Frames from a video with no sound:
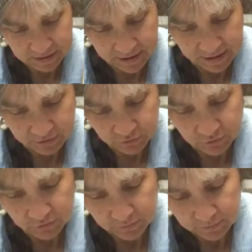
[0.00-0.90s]
and
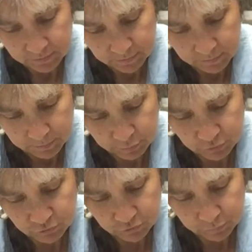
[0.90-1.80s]
just
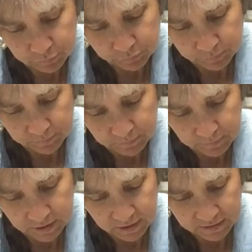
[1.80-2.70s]
push,
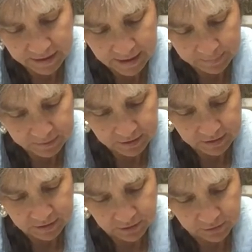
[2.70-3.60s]
kind of tap it
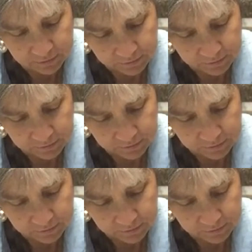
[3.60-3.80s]
in there.